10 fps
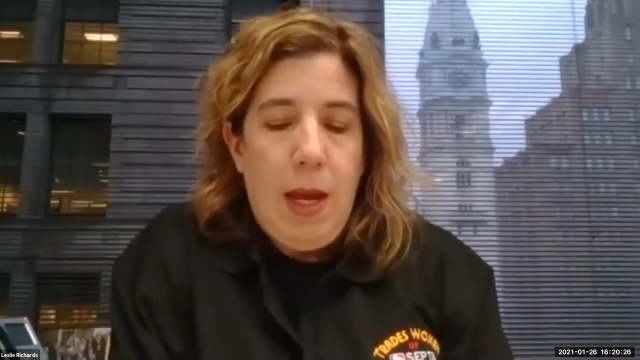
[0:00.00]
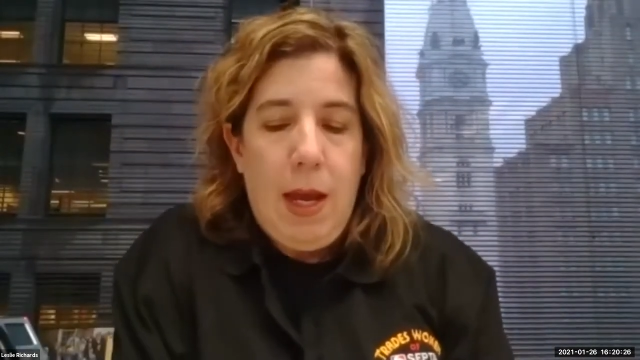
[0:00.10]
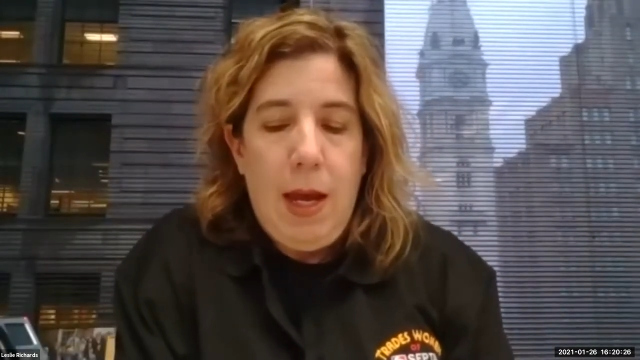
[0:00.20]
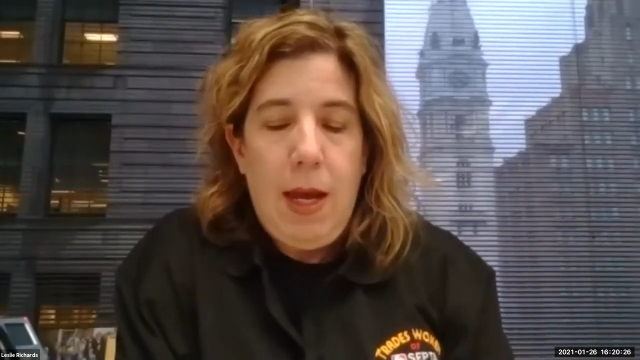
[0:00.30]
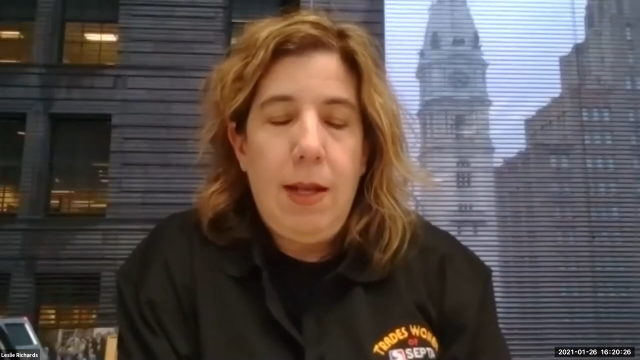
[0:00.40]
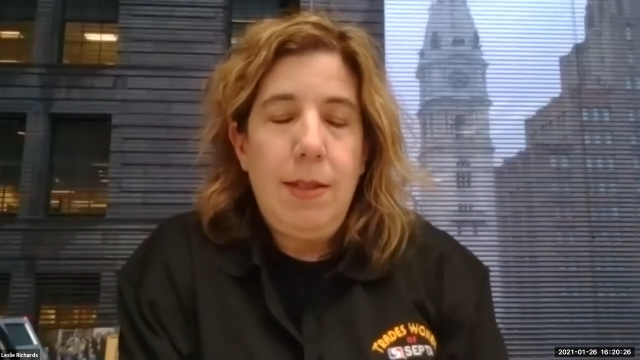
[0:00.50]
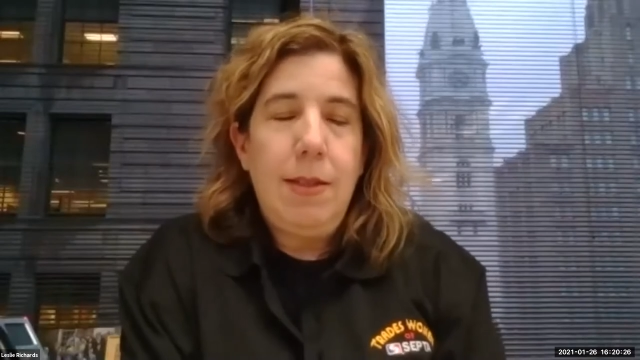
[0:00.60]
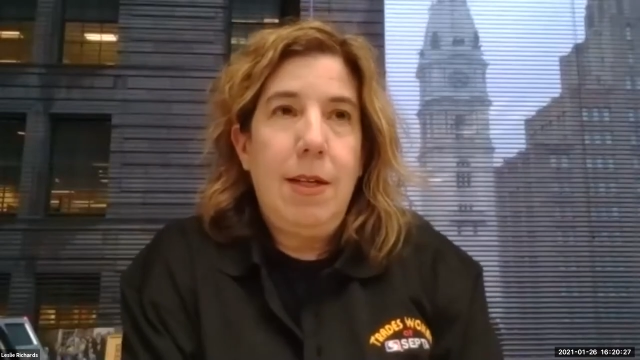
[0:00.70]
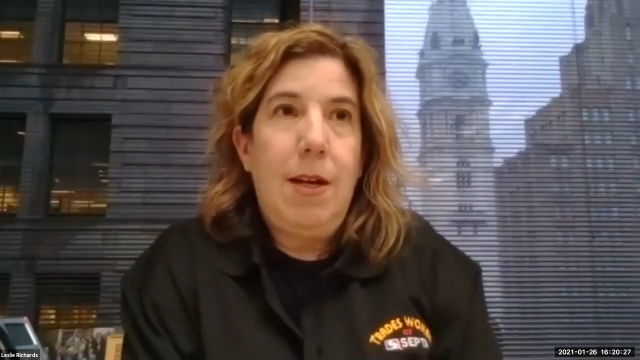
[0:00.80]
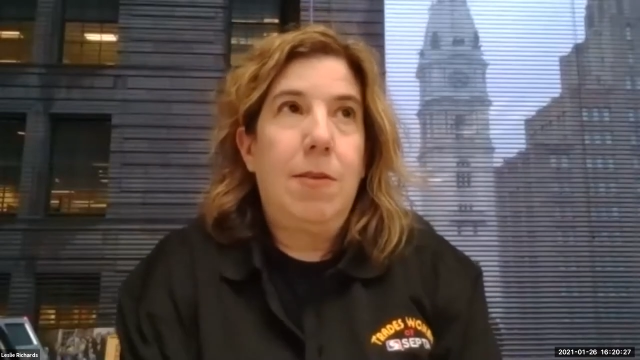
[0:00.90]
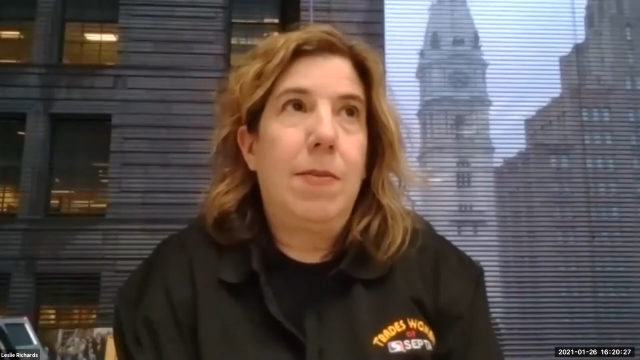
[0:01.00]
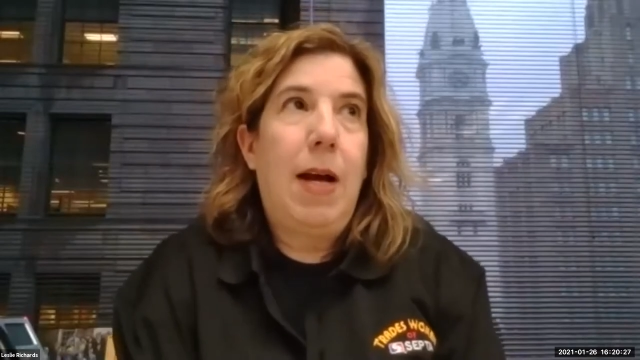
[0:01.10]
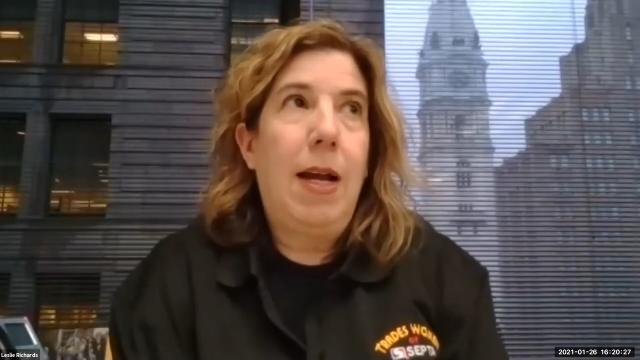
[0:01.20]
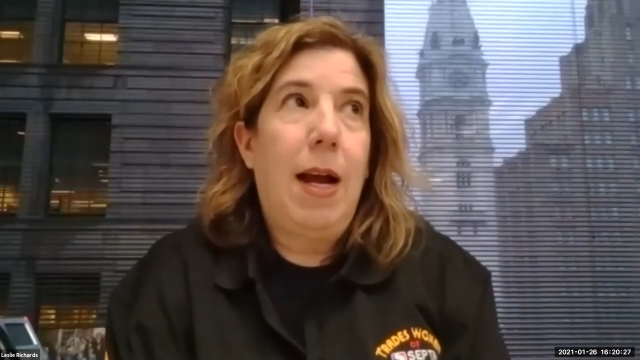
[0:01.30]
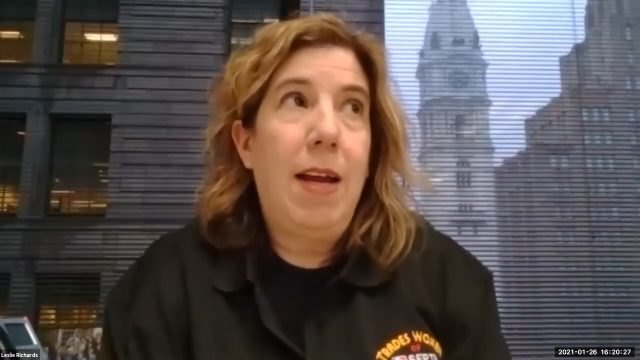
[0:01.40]
And,
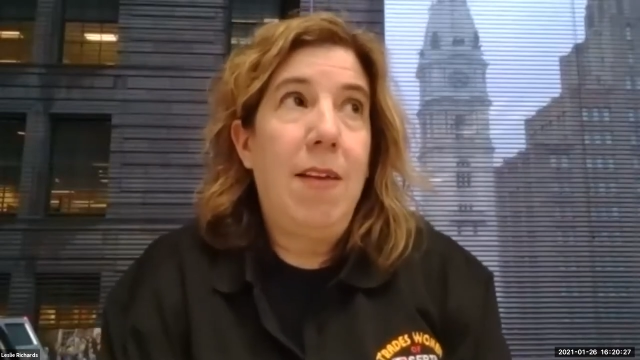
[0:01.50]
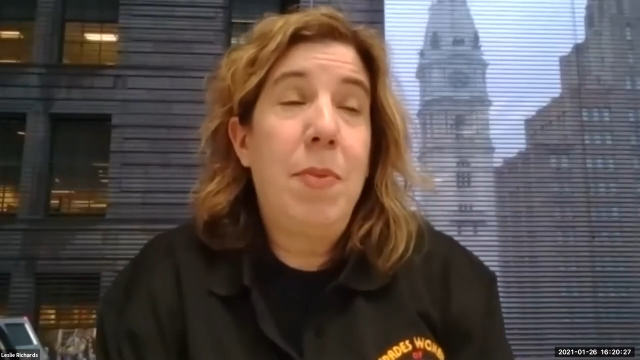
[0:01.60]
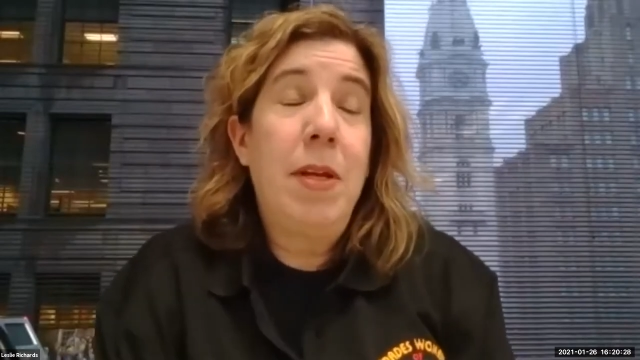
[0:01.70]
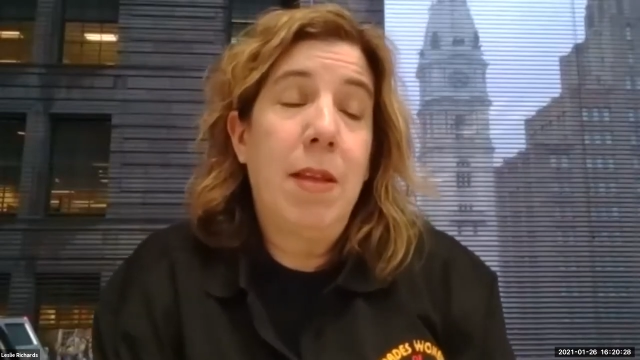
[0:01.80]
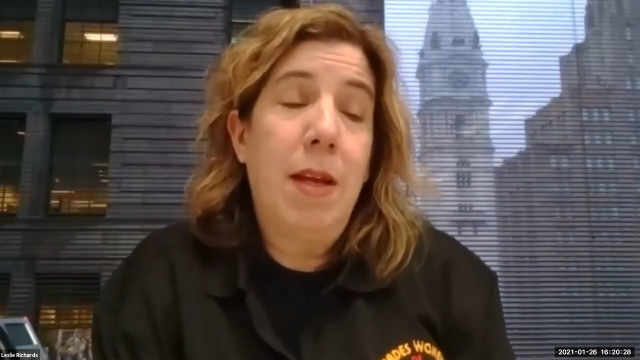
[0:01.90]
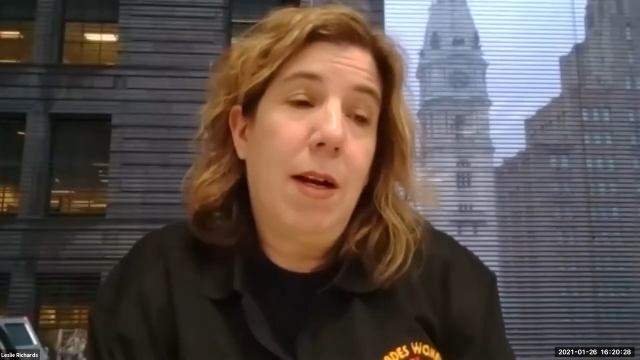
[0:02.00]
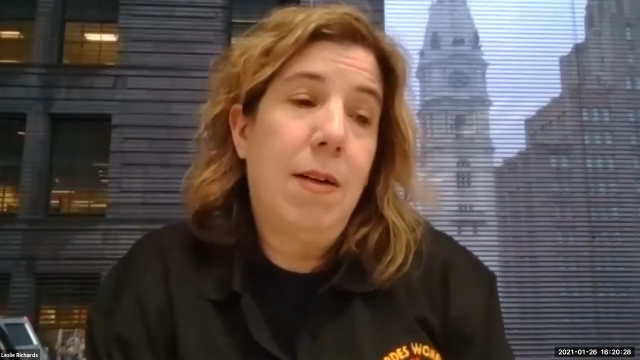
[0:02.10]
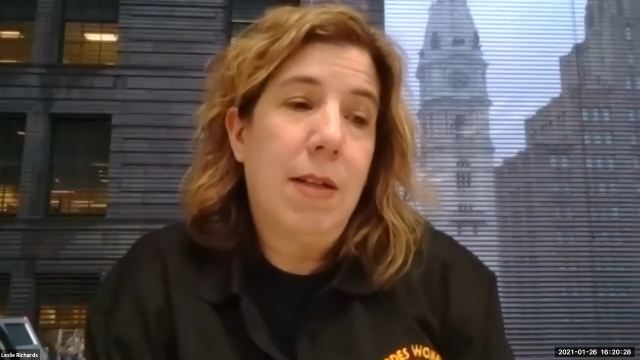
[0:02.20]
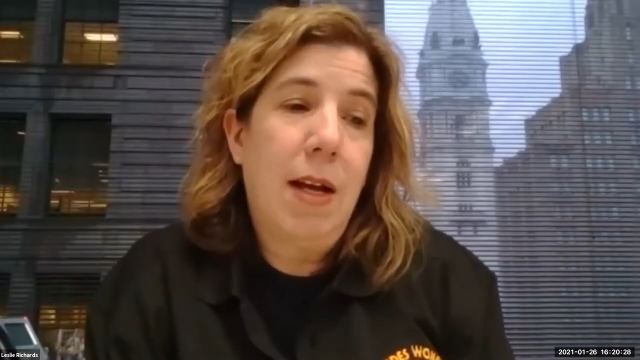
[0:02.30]
I've been there.